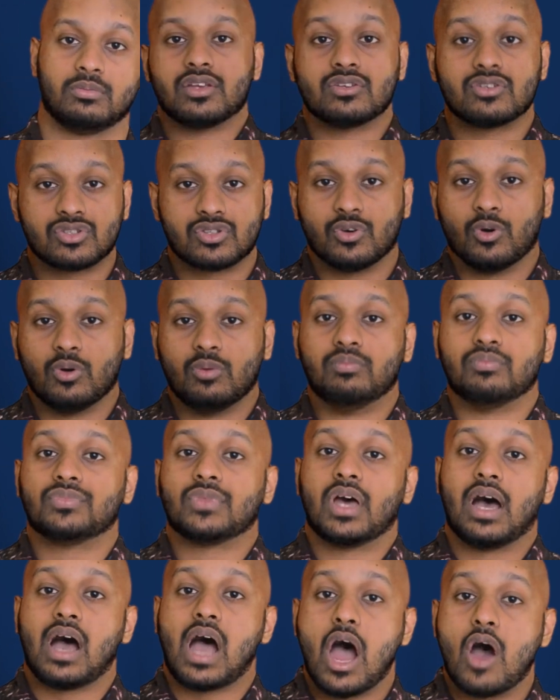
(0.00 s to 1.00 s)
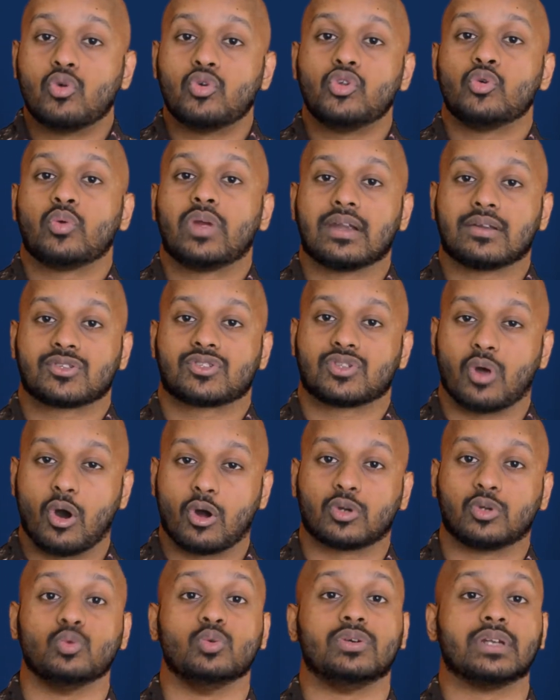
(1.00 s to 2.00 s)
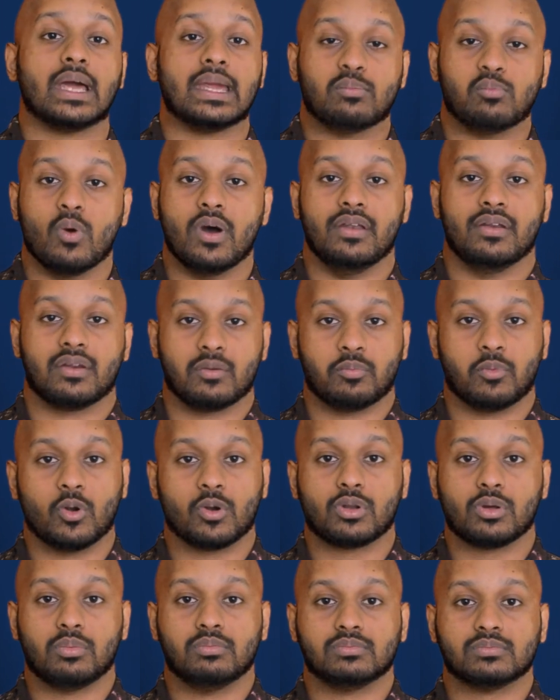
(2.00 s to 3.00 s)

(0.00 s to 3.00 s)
So how do you get a SOC 2 Type 1 report?